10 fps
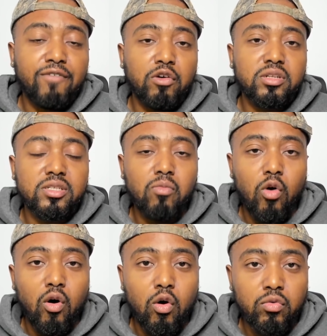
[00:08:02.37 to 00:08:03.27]
focusing
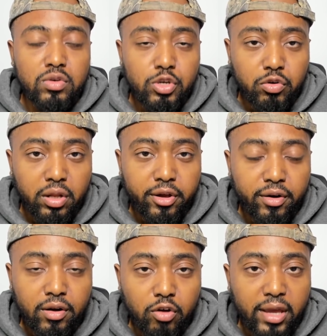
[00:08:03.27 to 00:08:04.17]
more on
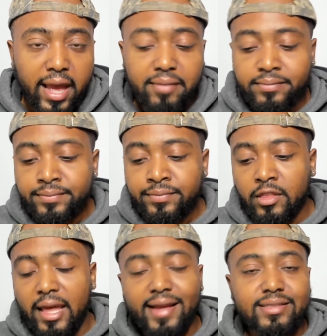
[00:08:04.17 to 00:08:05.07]
nuclear, okay?
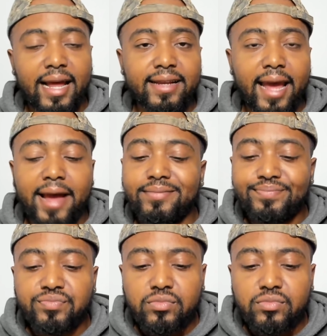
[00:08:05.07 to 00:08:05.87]
Things like that.